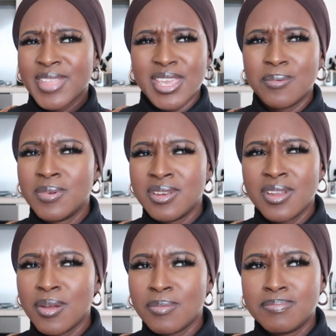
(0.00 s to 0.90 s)
You wouldn't
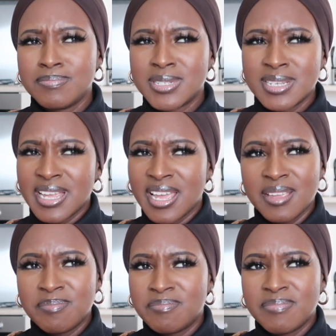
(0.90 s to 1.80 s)
know
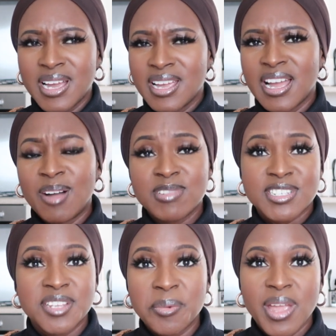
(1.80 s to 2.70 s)
today by how much
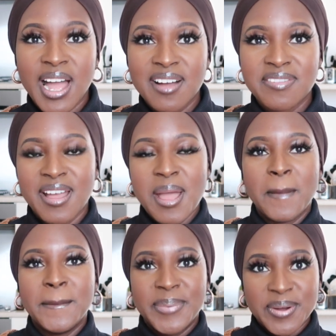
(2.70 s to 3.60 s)
sun we have,
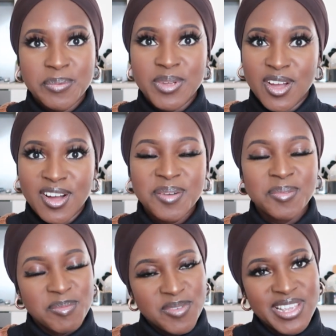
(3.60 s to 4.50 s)
but we're
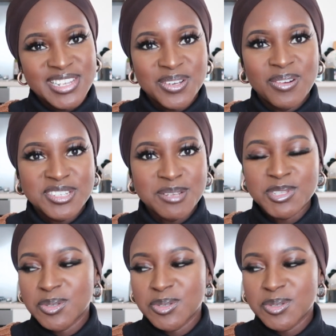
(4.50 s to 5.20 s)
moving into autumn.